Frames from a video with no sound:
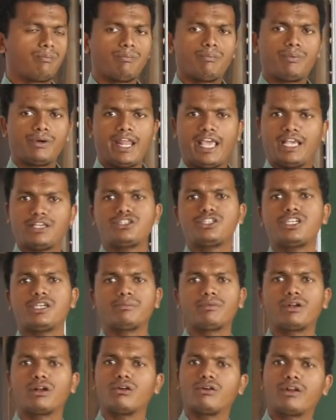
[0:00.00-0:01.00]

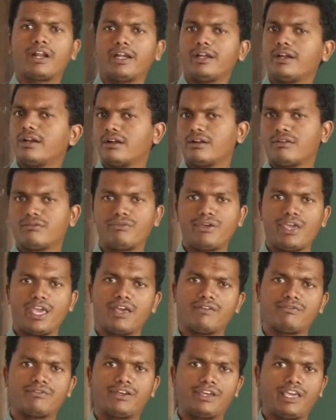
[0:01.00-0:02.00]
potassium chloride, we
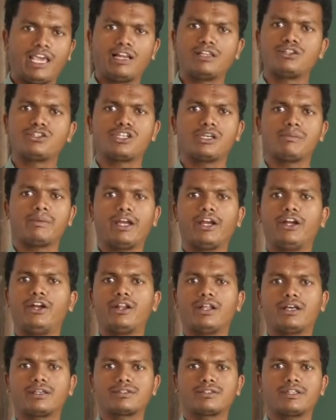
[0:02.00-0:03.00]
have calcium
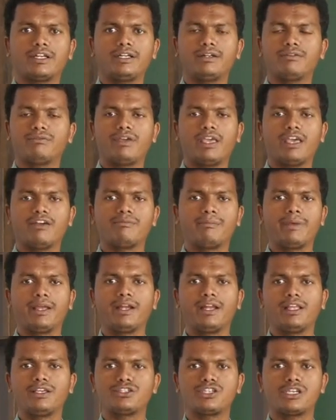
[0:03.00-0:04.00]
hydroxide, we have
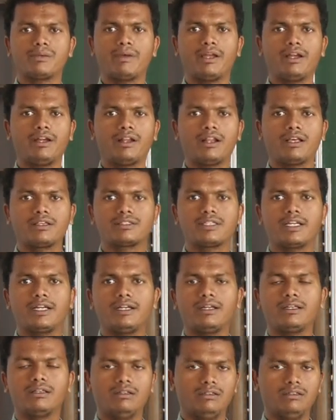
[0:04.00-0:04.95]
magnesium hydroxide.